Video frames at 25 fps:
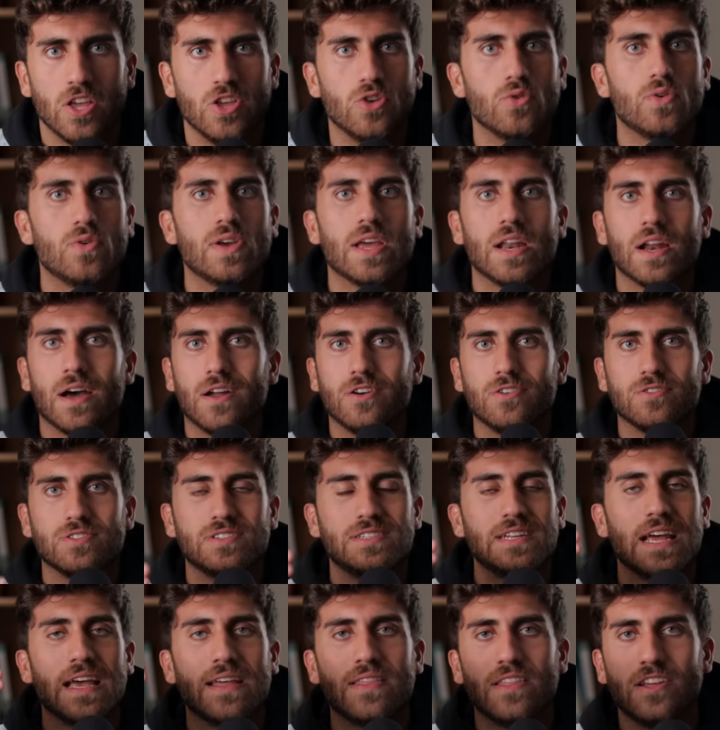You can
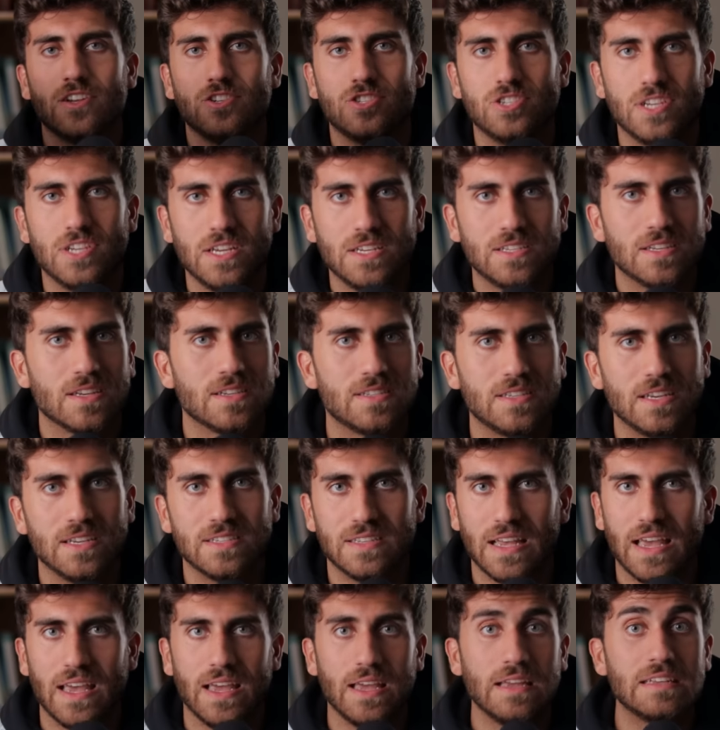understand that Jesus
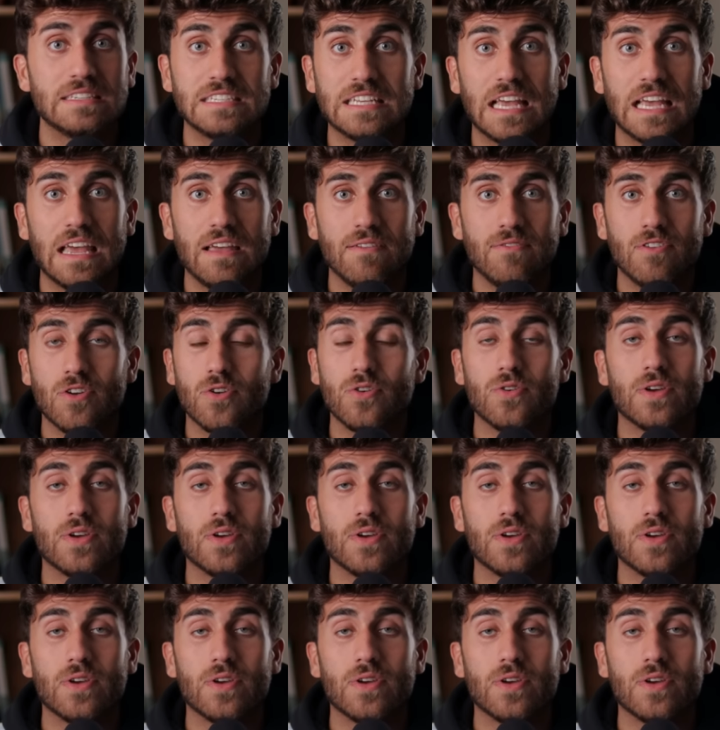is a savior.